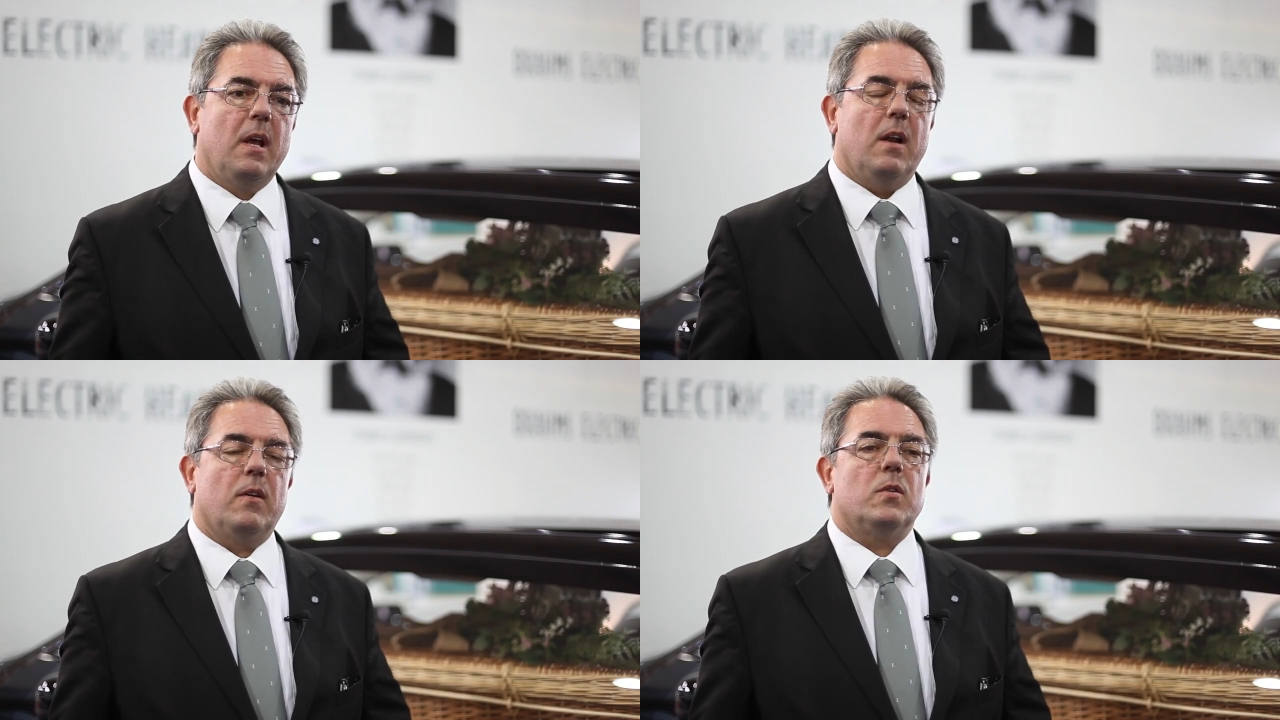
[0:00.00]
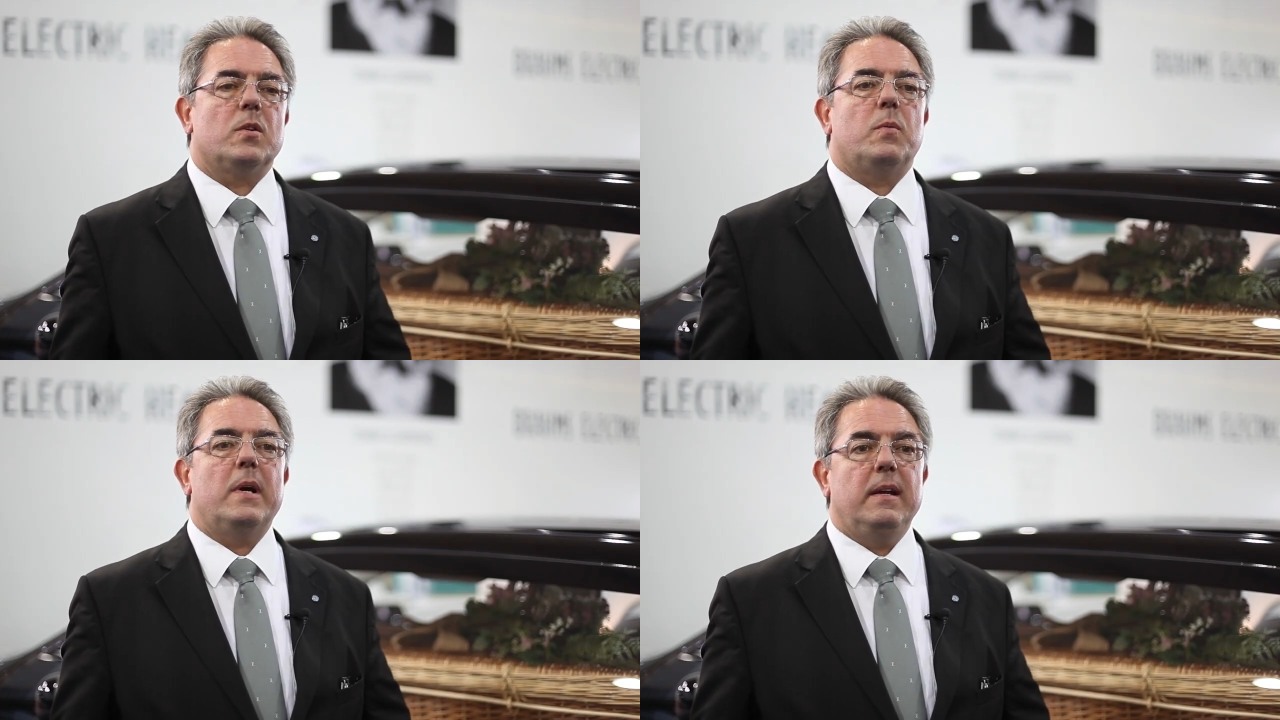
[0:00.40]
and of
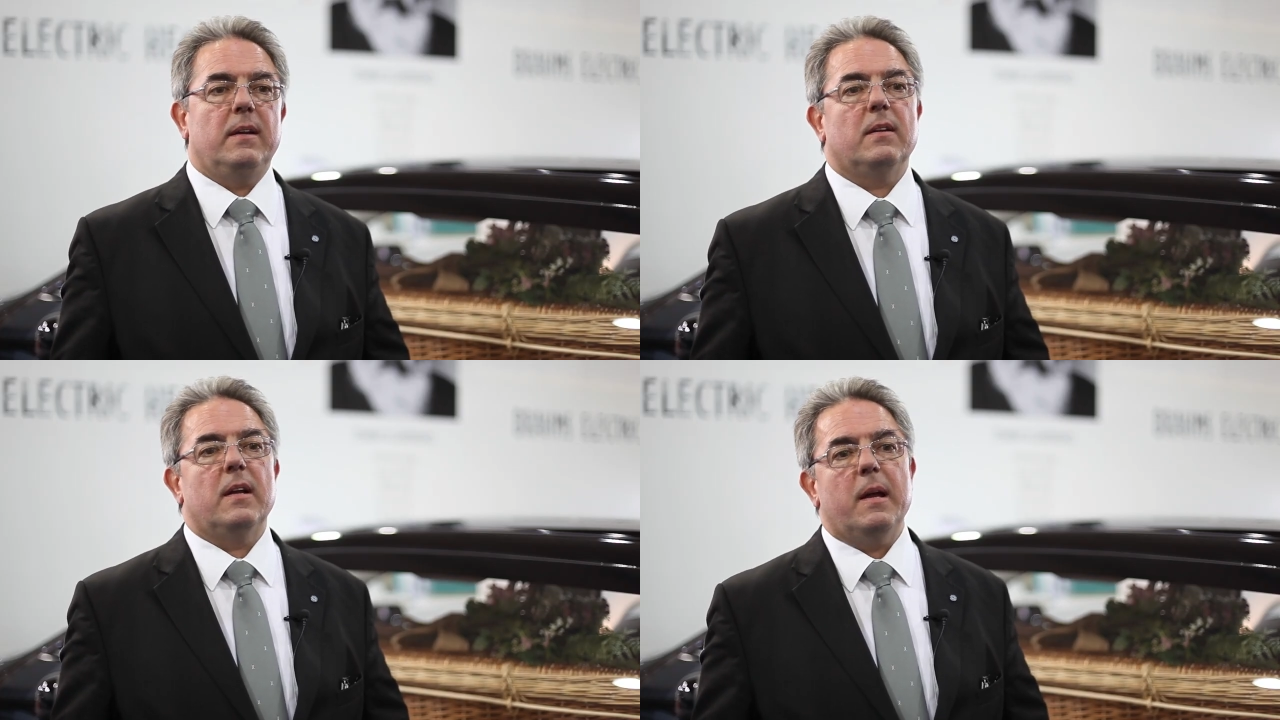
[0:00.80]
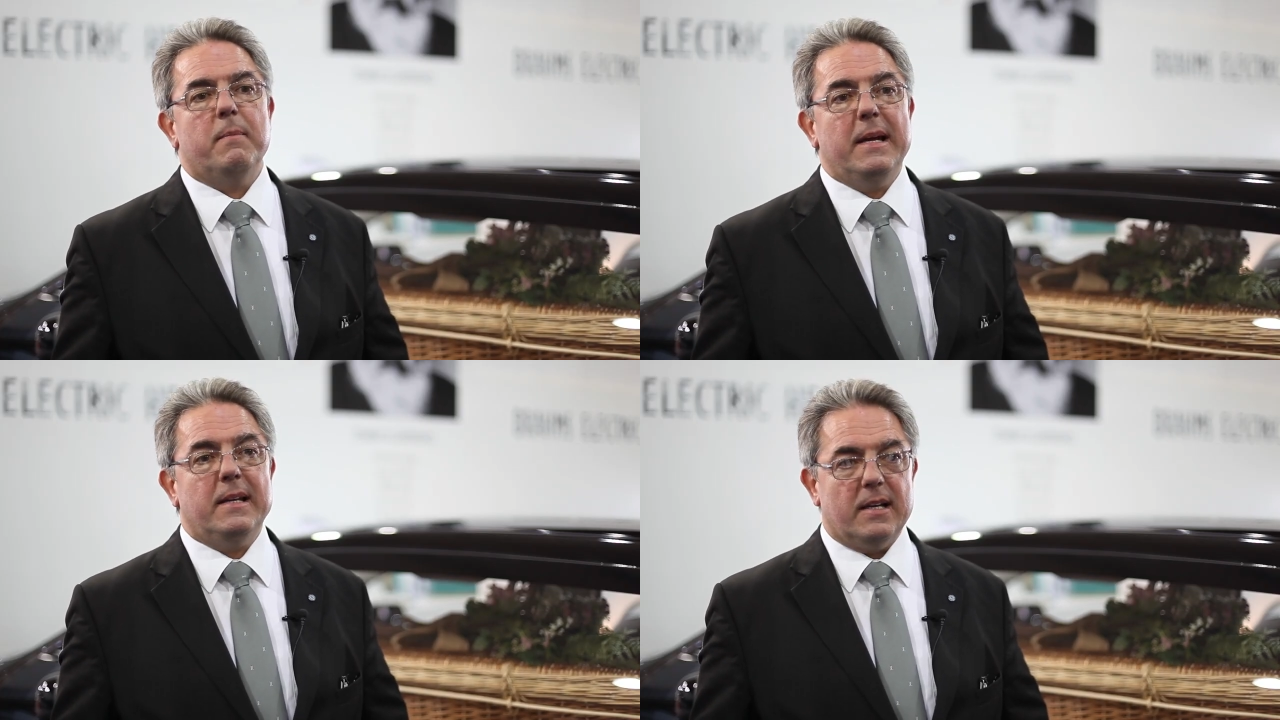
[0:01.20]
course, we
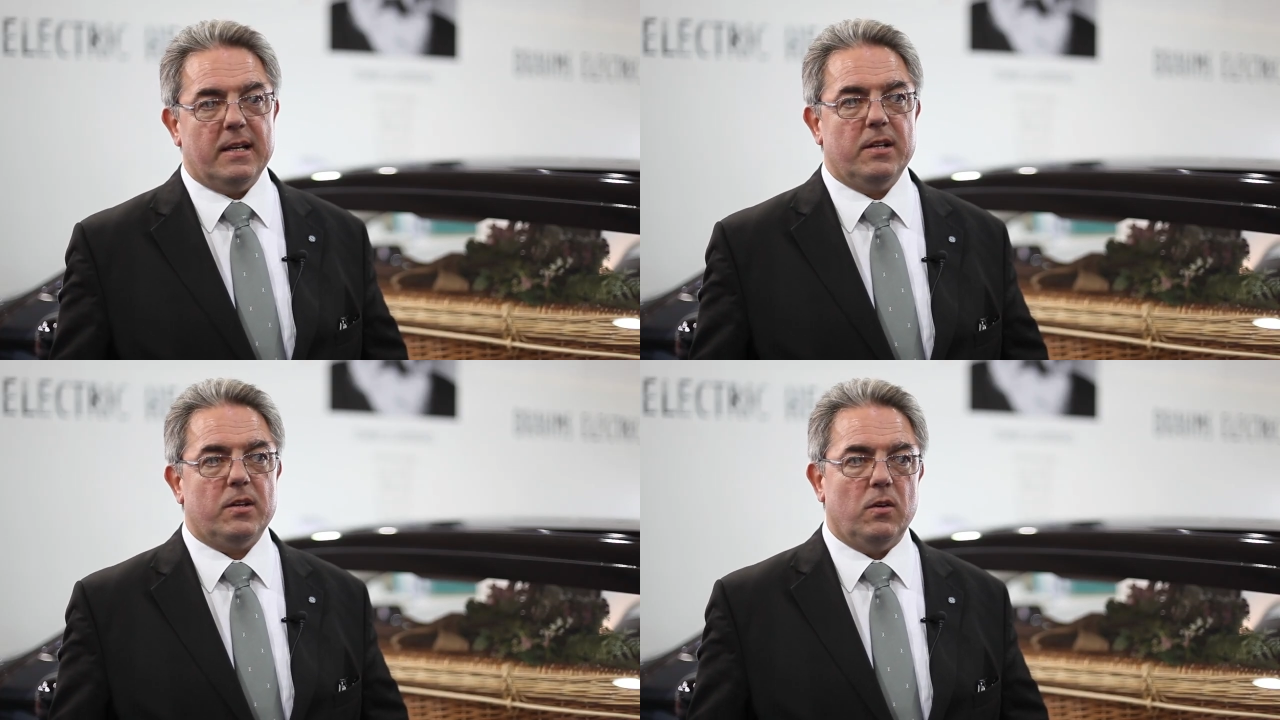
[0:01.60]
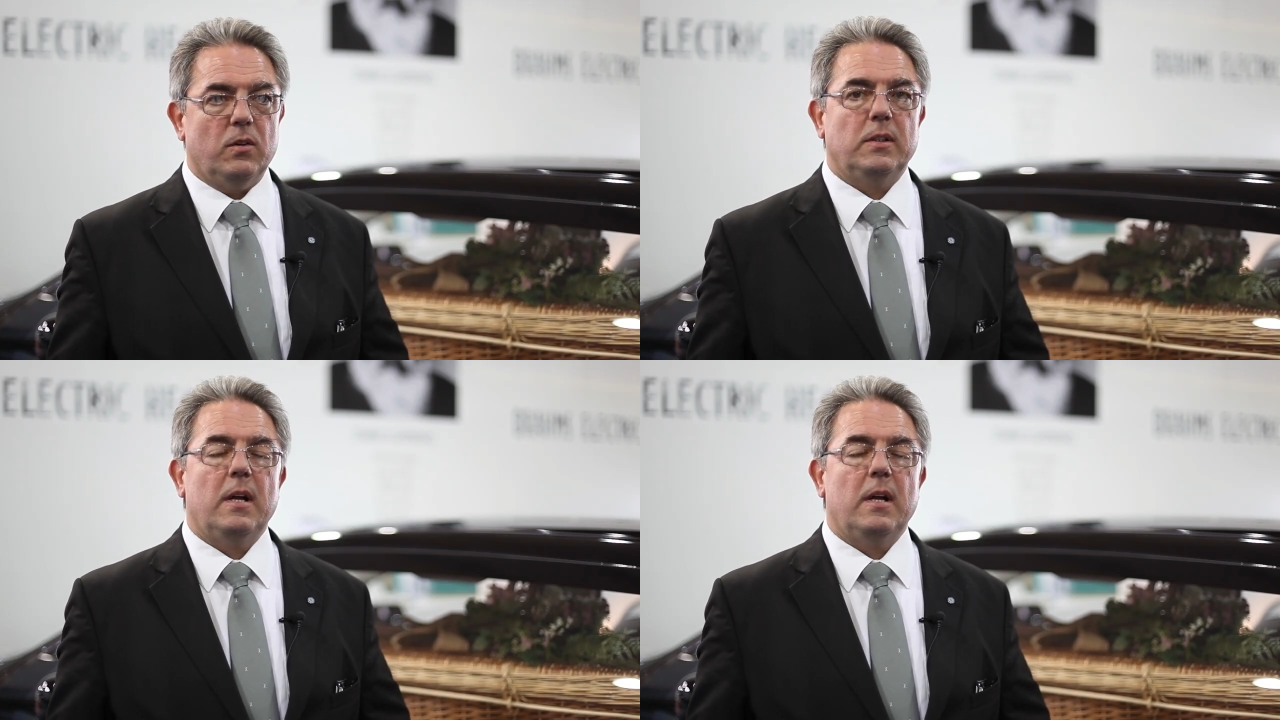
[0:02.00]
immediately thought